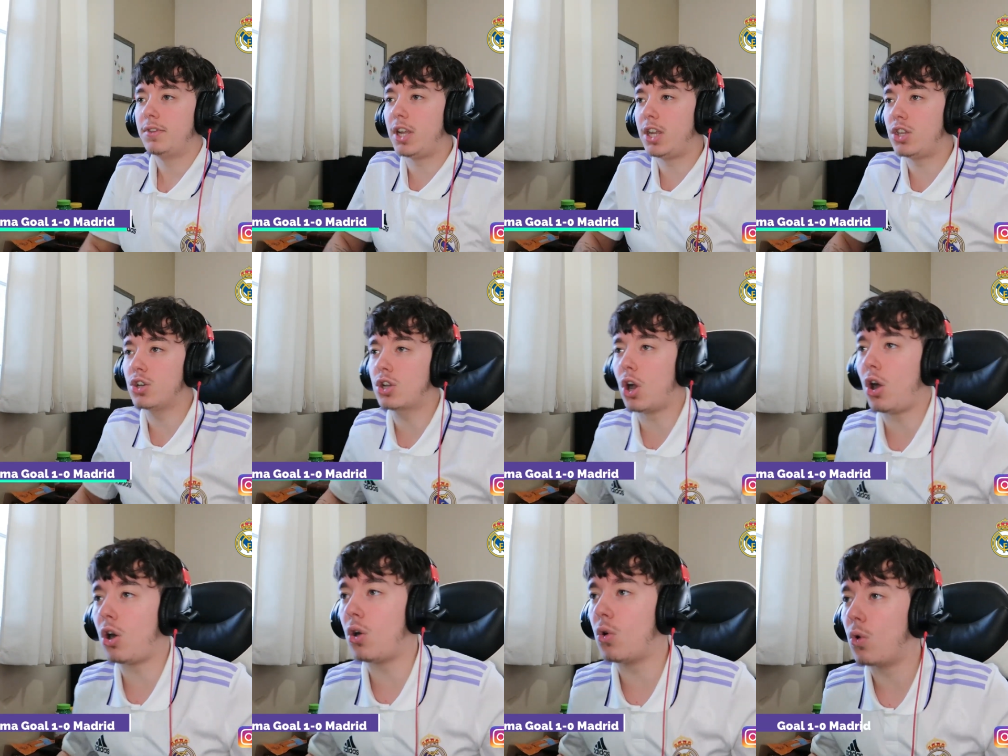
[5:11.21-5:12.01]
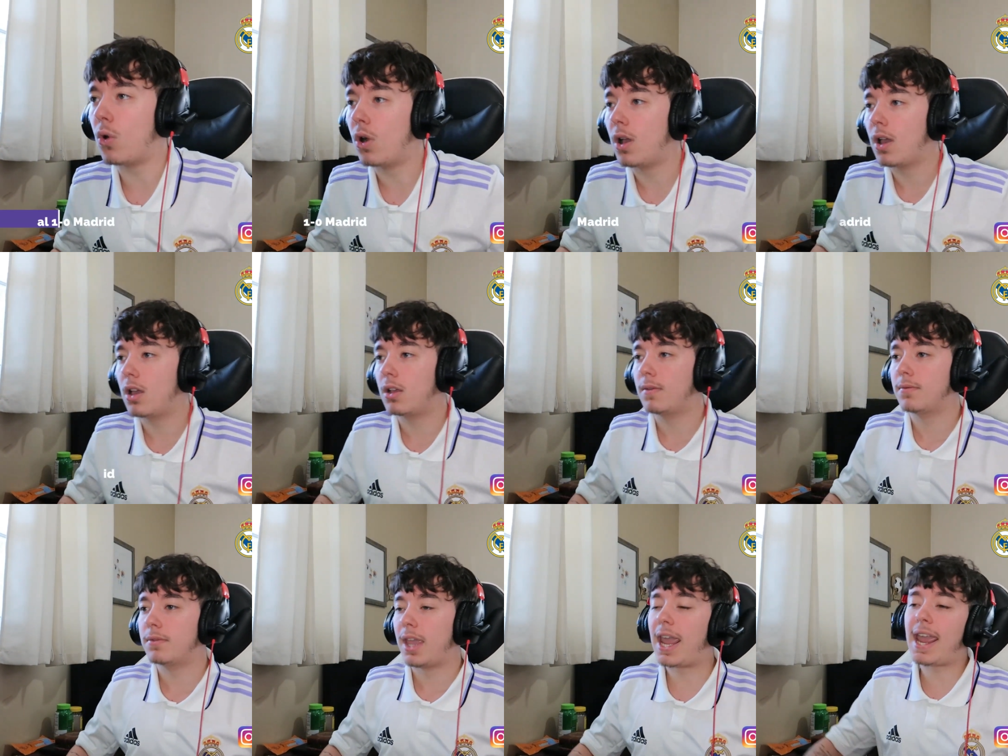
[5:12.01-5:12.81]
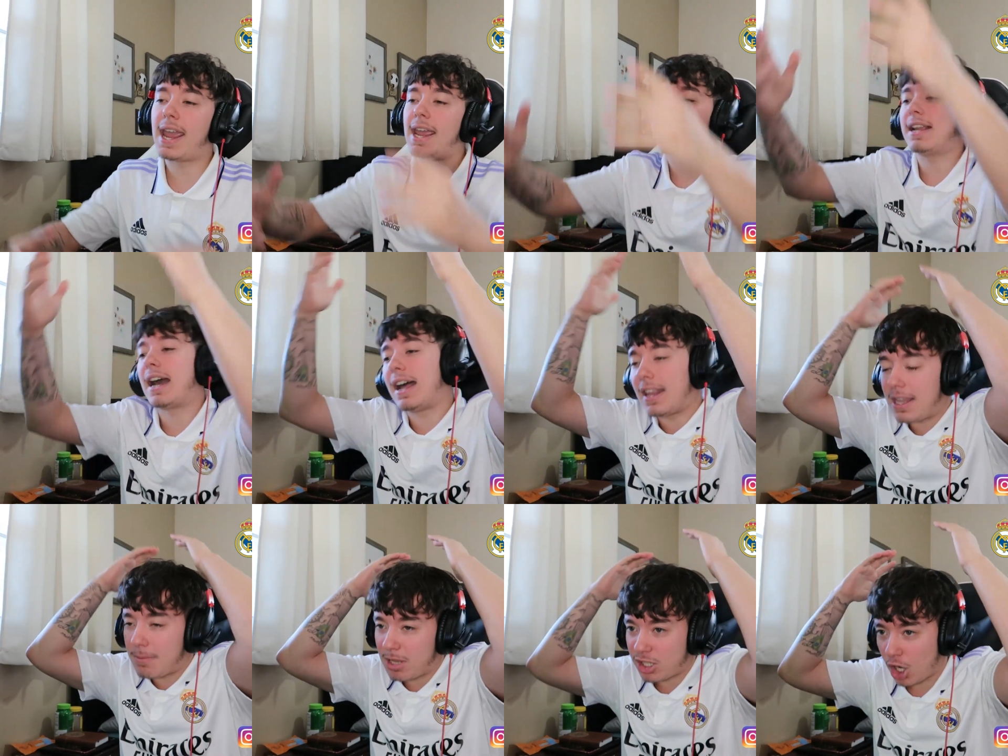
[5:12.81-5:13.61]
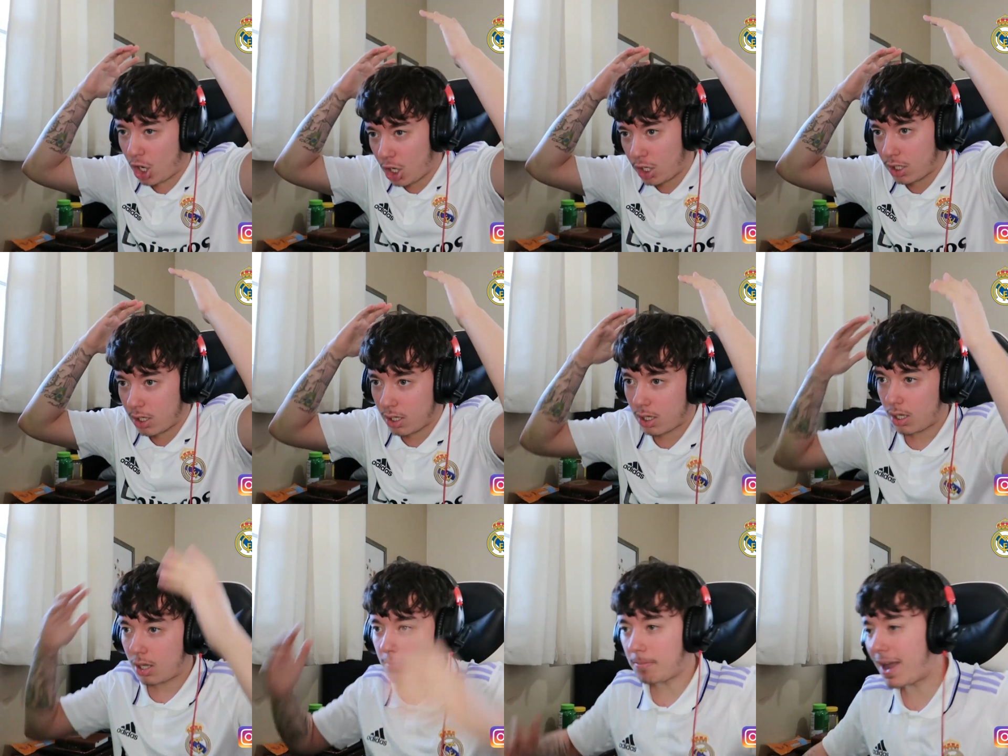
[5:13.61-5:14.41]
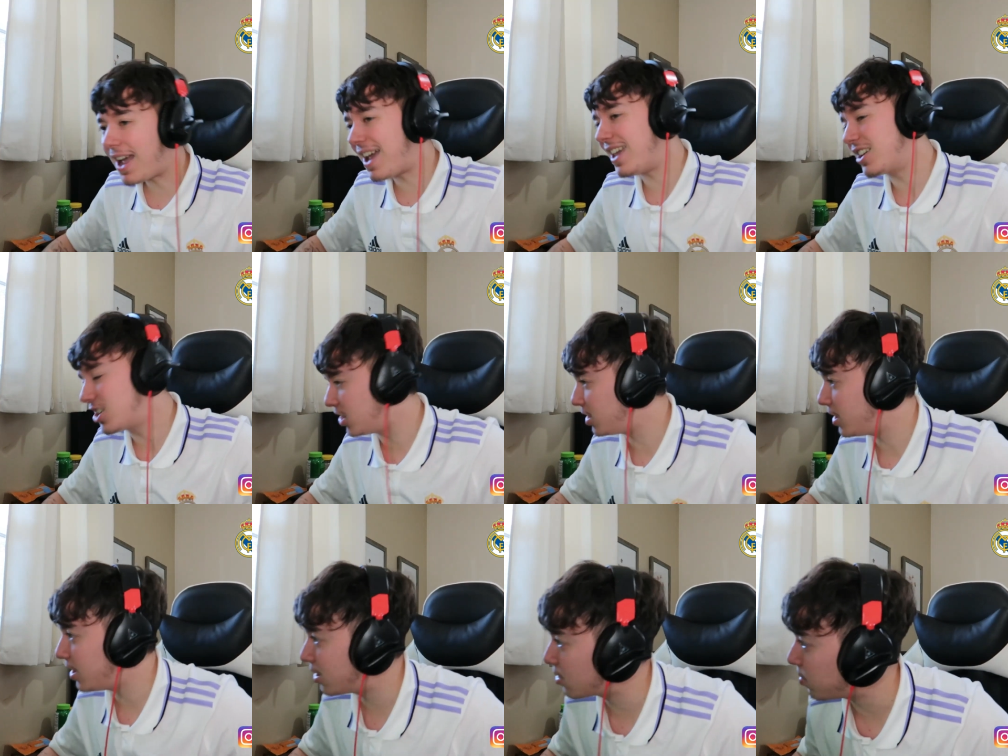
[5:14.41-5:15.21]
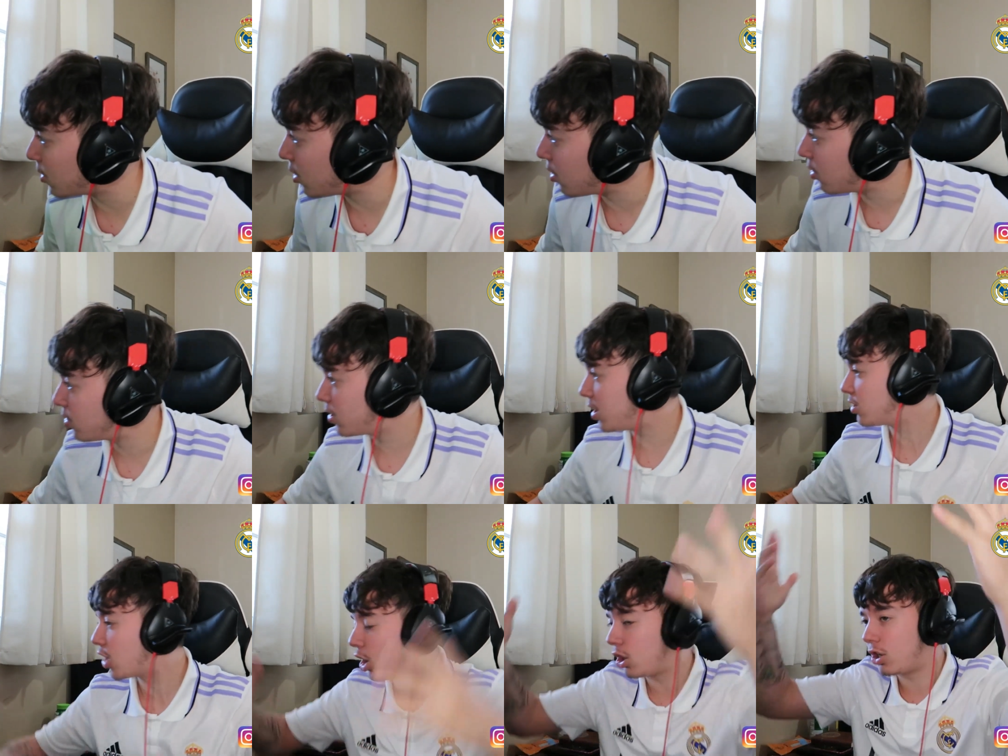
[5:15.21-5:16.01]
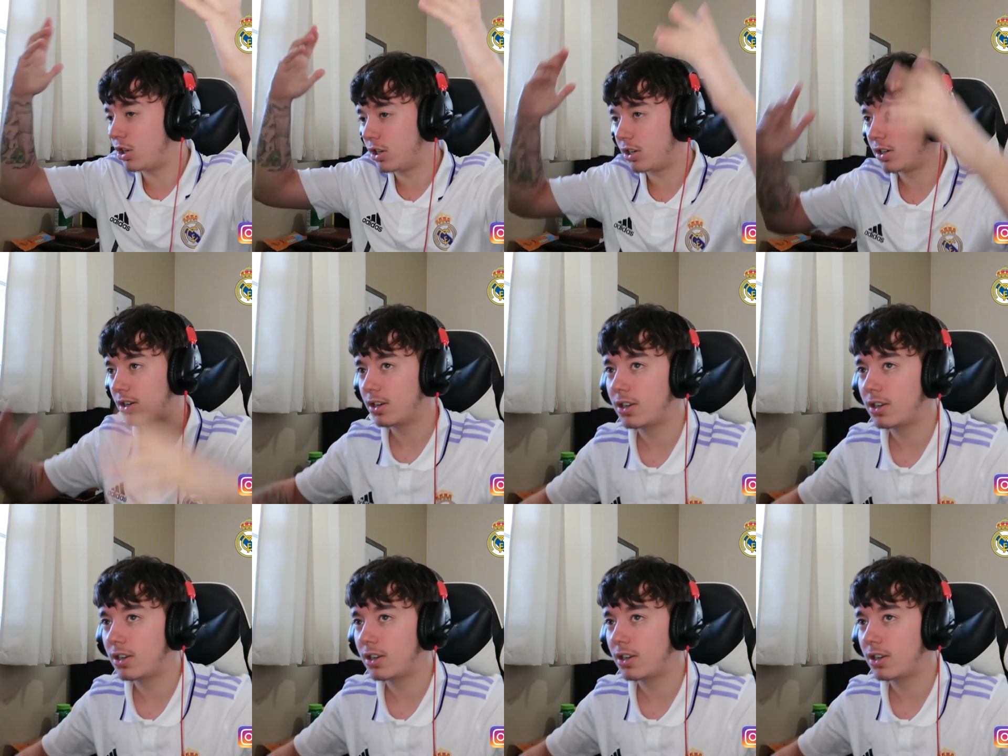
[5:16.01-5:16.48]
There you go. And Karim is hurt. My goodness, bro. He's hurt.